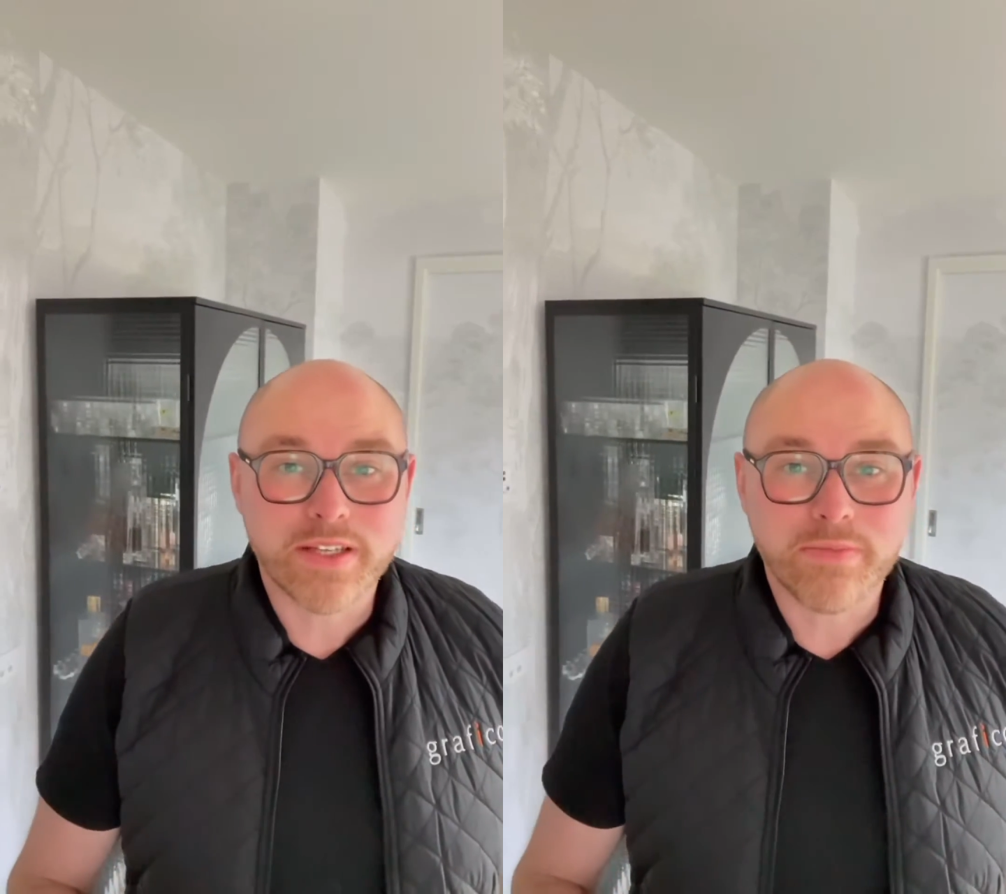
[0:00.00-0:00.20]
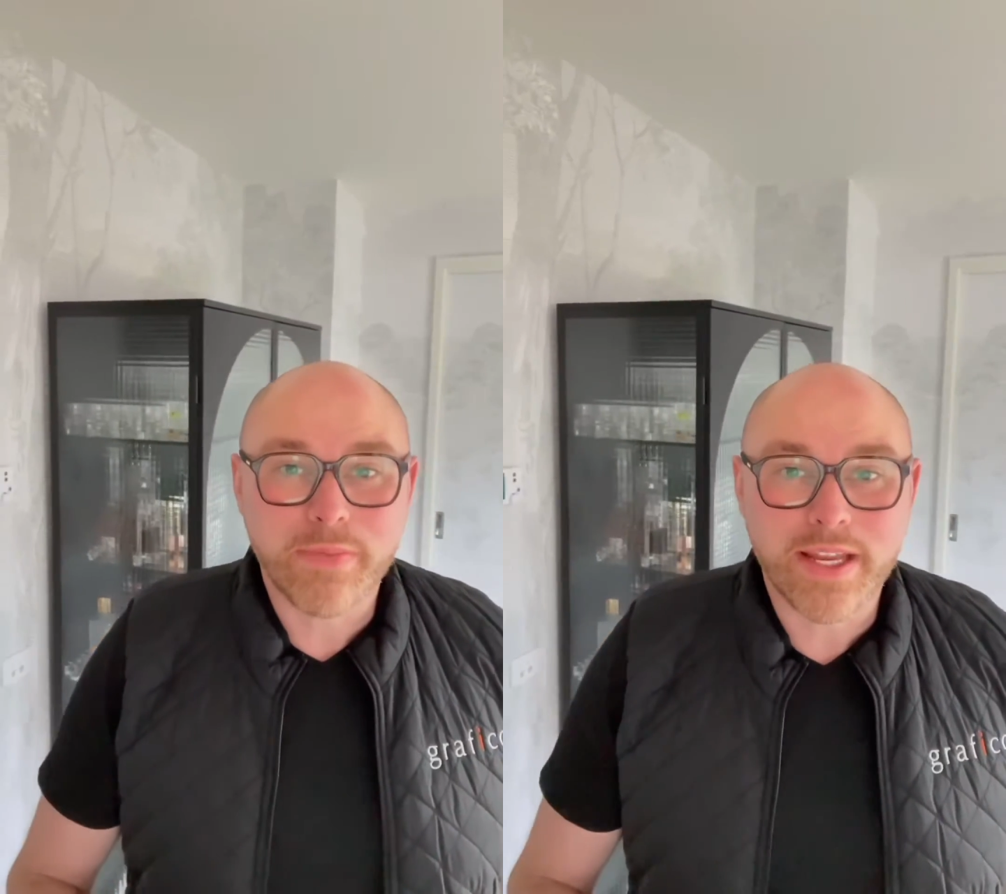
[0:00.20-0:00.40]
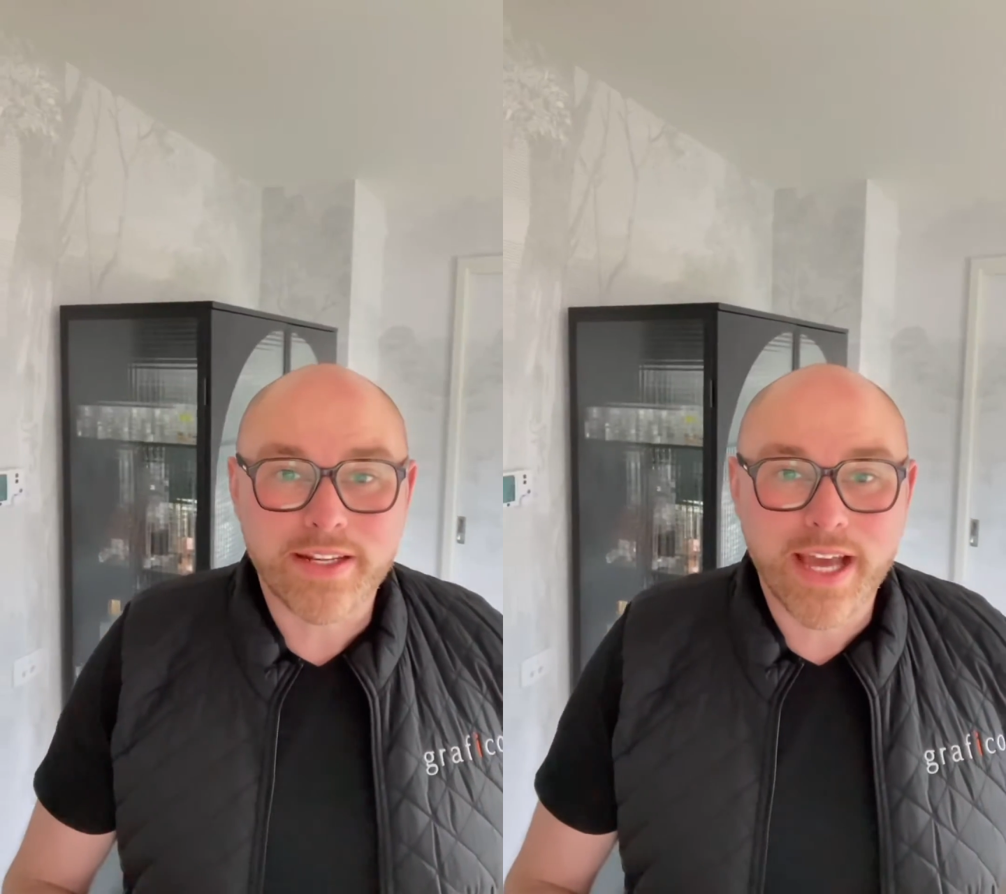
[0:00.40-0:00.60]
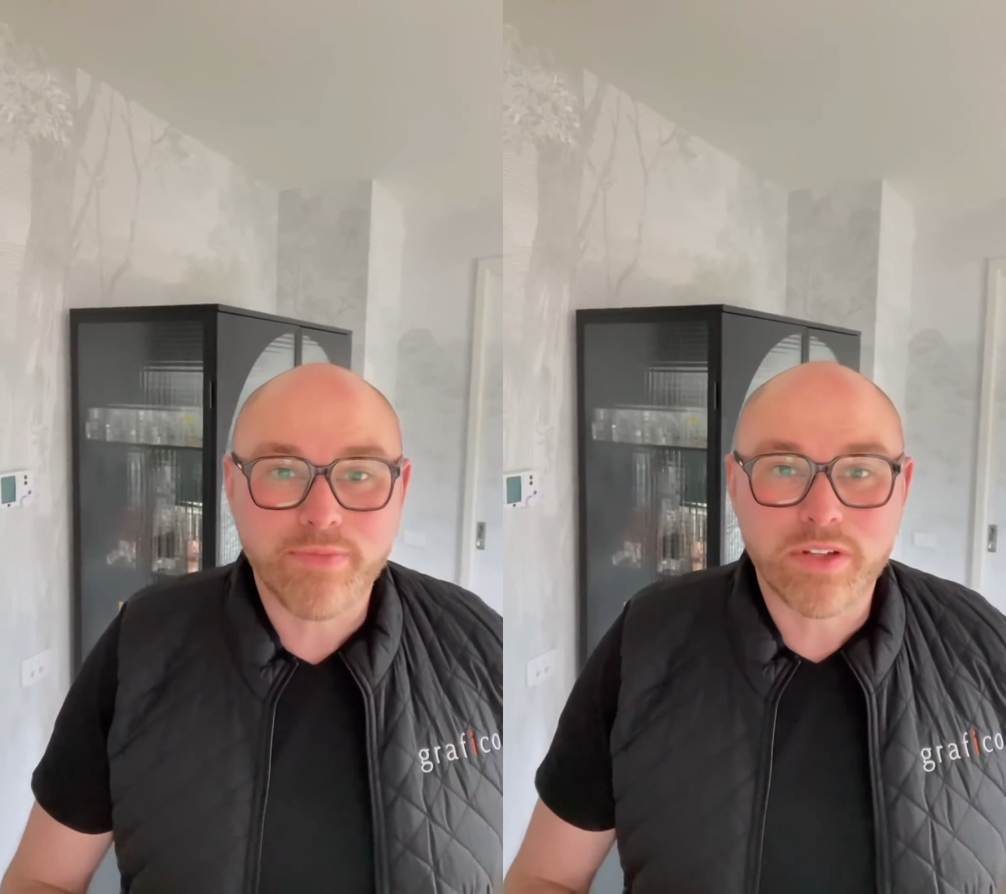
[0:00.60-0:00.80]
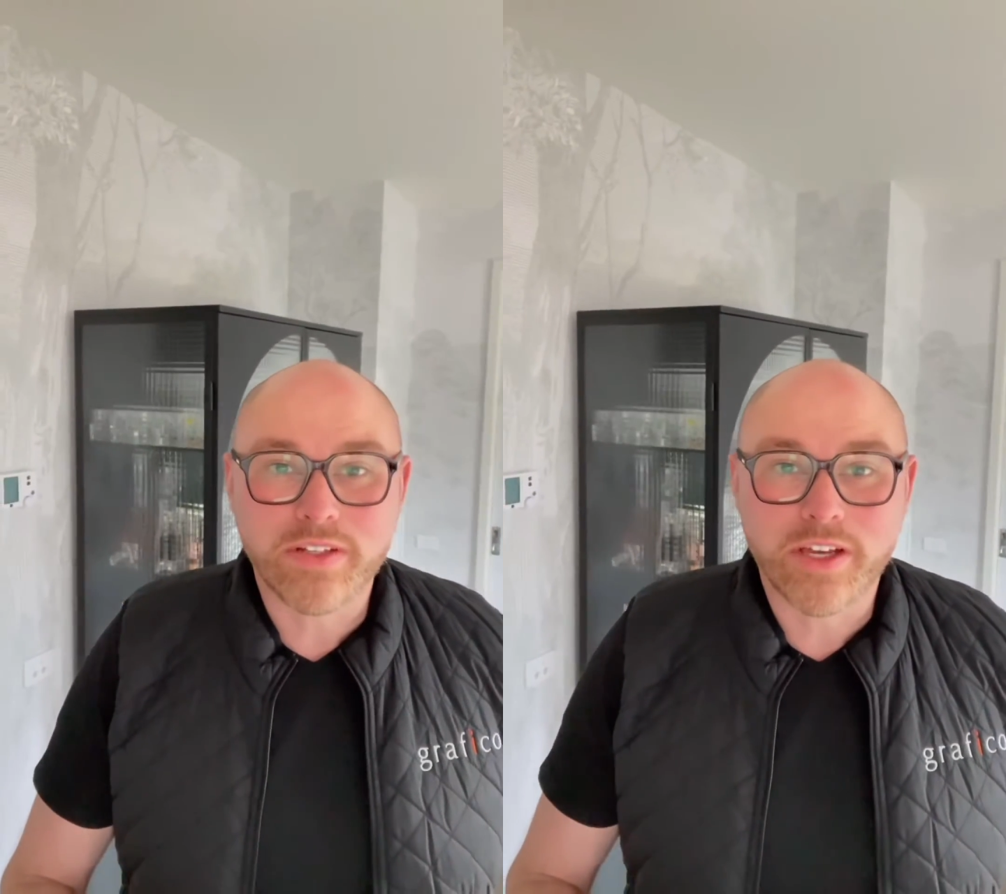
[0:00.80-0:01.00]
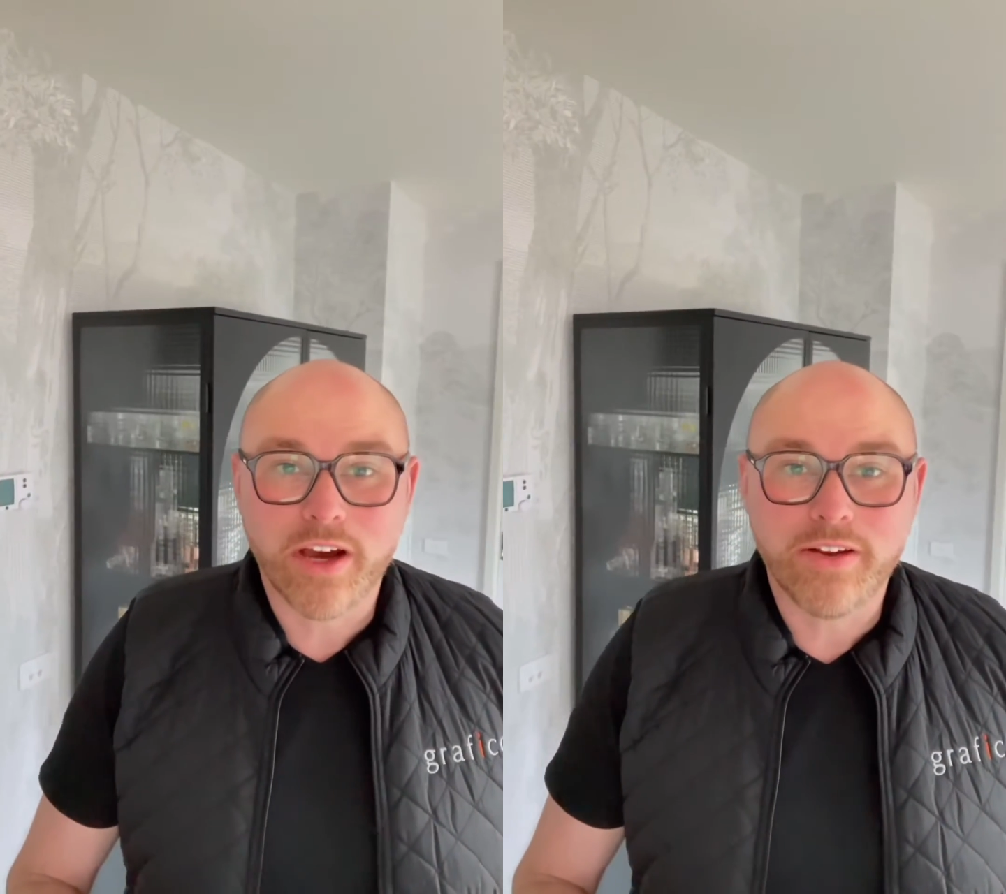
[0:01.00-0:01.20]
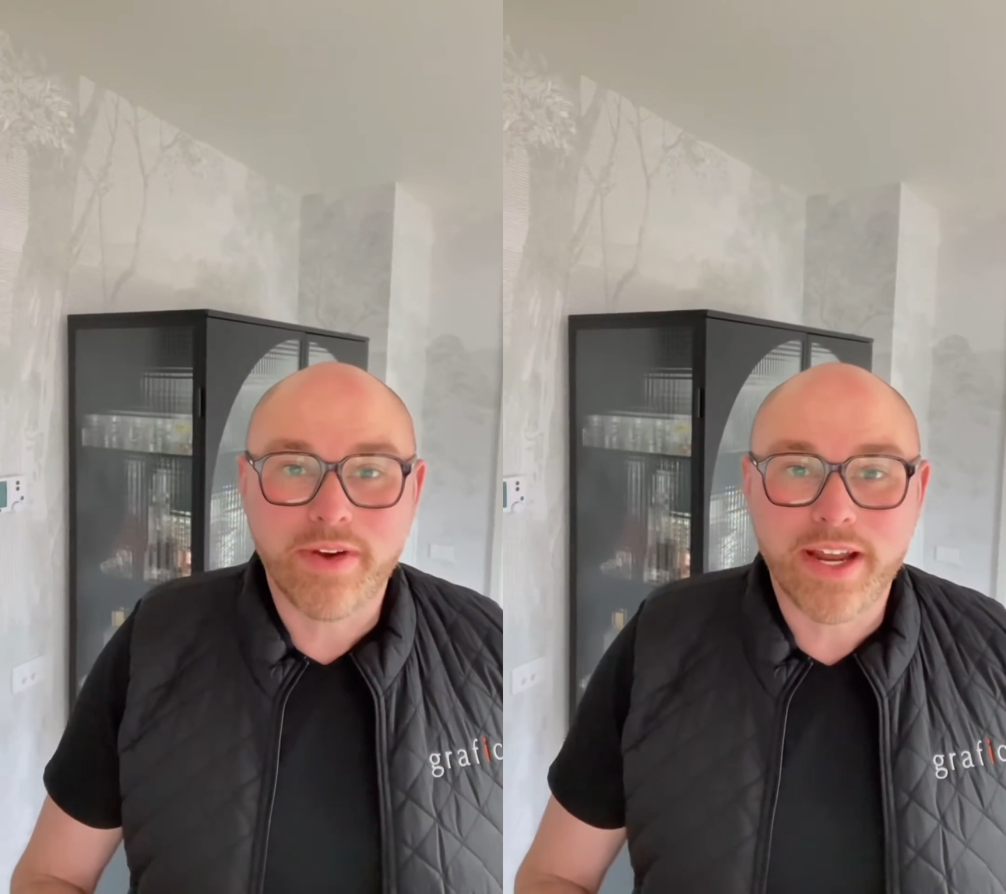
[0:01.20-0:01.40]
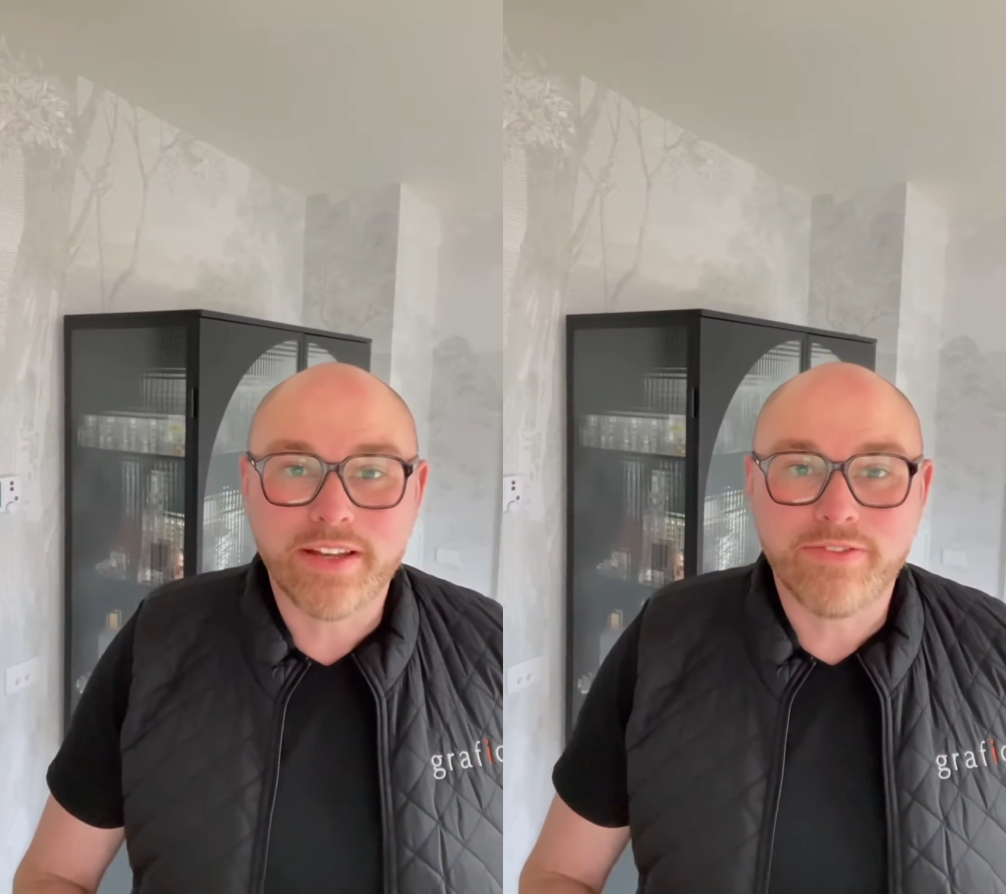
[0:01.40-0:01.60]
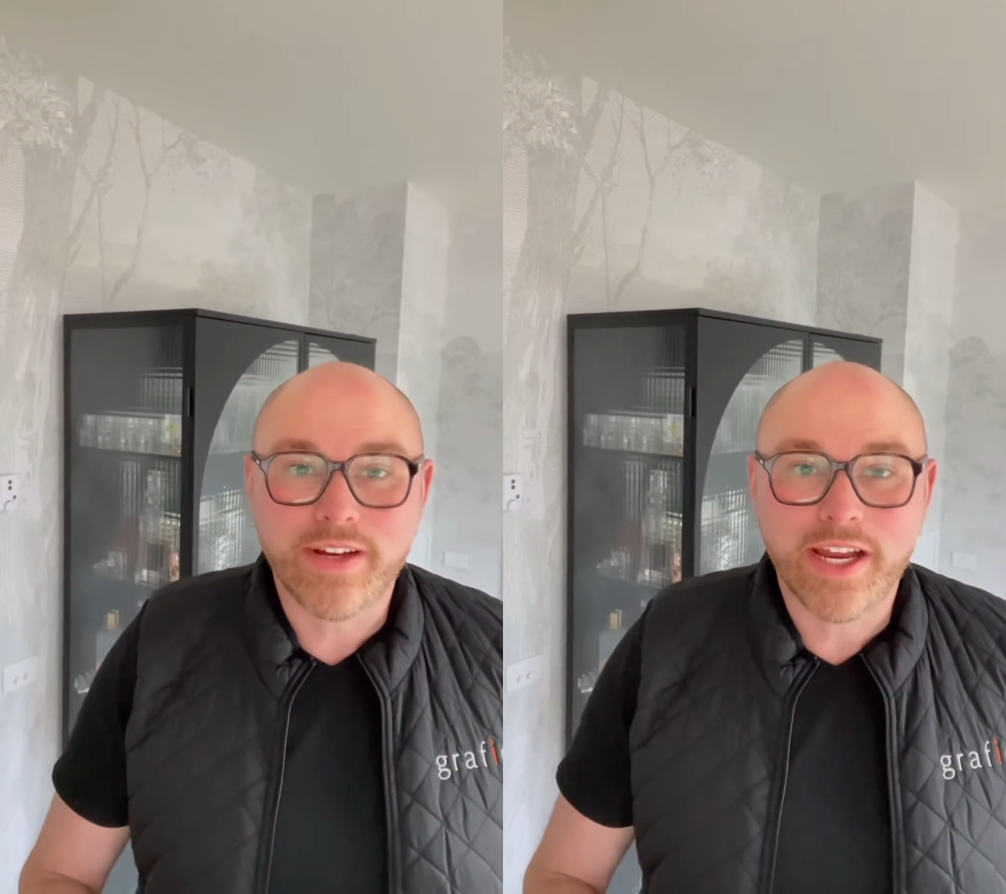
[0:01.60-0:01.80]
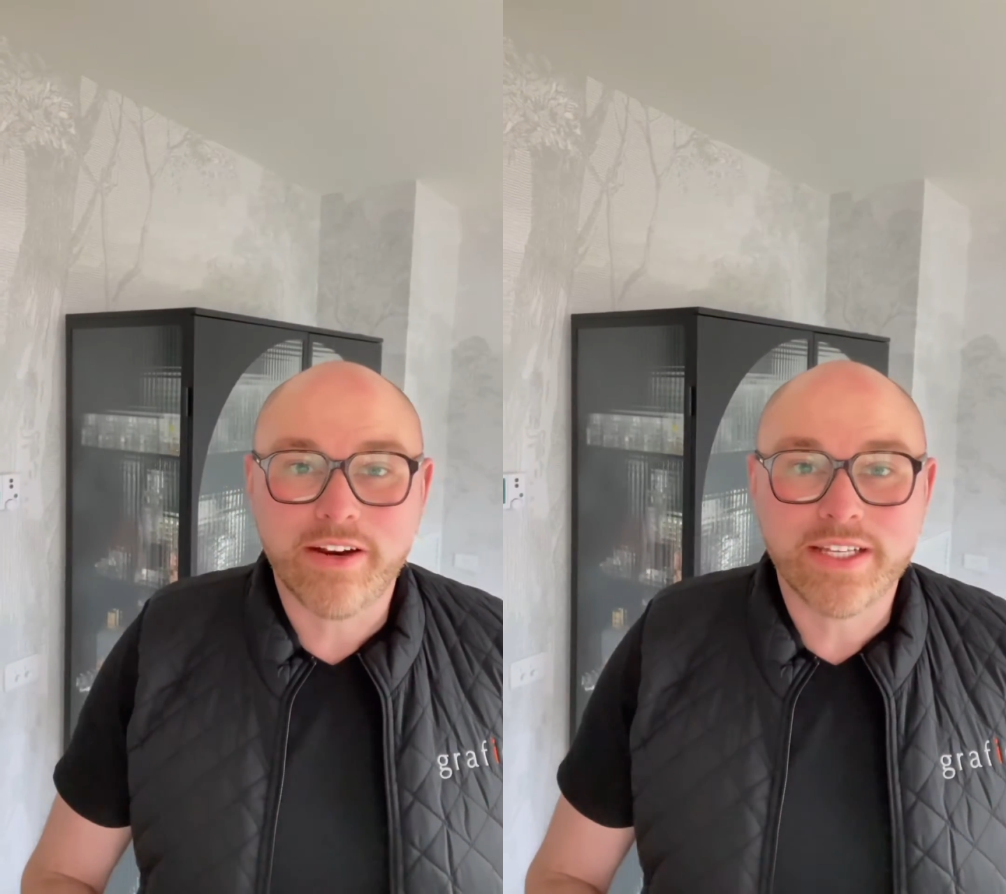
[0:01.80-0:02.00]
It's been adapted to go around
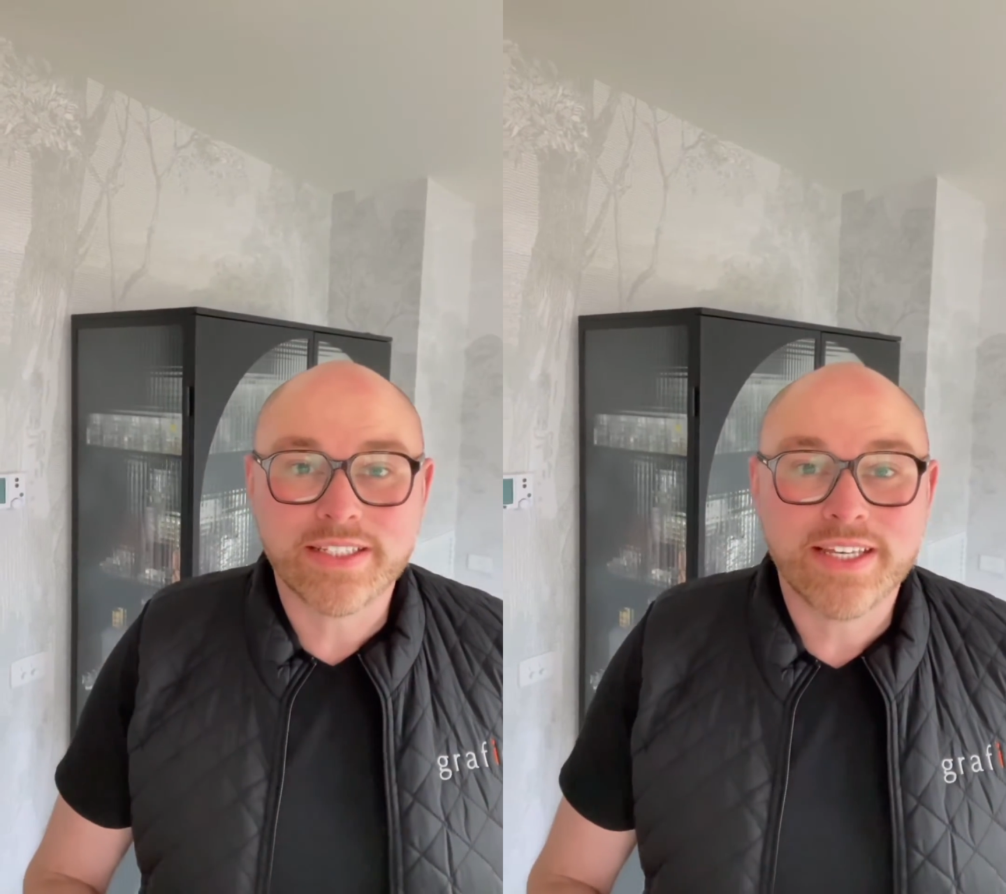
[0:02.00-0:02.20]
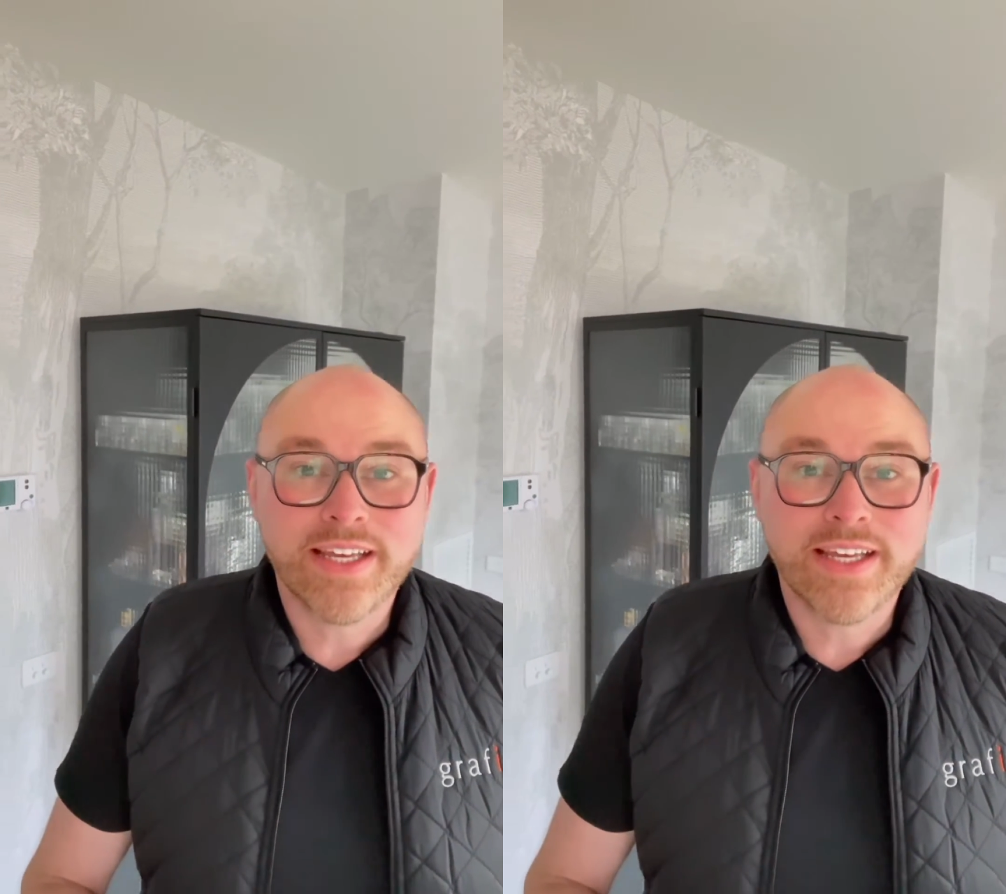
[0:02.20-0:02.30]
different areas,